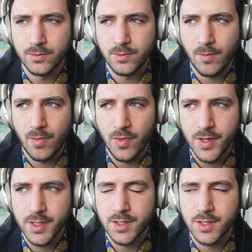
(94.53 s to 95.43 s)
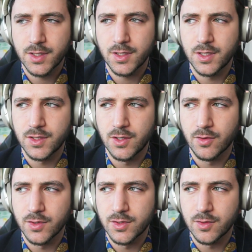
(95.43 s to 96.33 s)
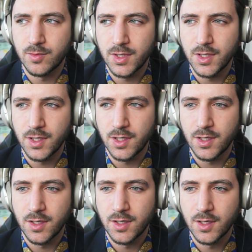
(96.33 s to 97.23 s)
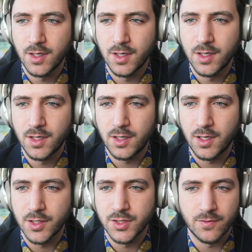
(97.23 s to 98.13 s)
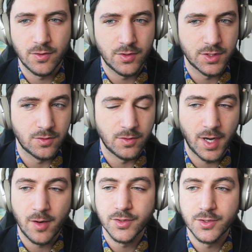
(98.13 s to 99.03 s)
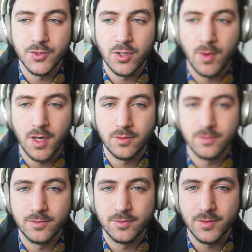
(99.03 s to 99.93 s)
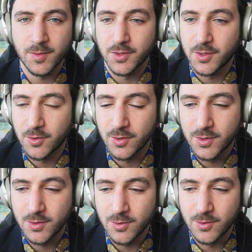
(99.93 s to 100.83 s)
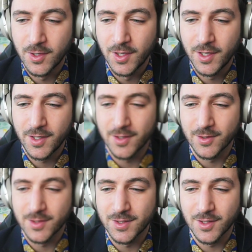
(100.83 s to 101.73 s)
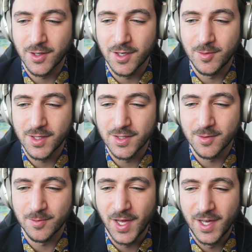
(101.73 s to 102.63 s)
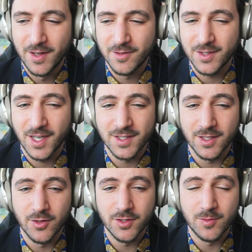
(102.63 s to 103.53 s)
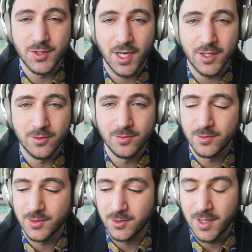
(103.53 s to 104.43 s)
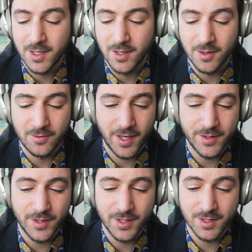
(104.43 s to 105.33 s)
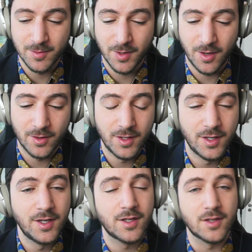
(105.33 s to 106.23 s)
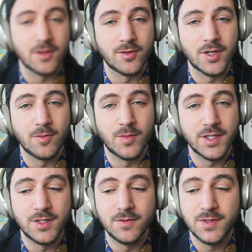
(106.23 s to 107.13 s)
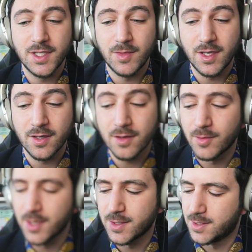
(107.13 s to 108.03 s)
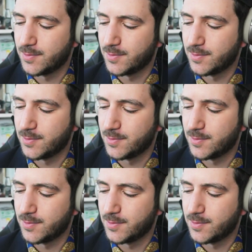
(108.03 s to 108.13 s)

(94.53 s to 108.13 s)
this is going to be largely focused on what I want to talk about. I'm not going to, this is not going to be some fanatic gossip channel. You're already going to find things about, the competitive team here, but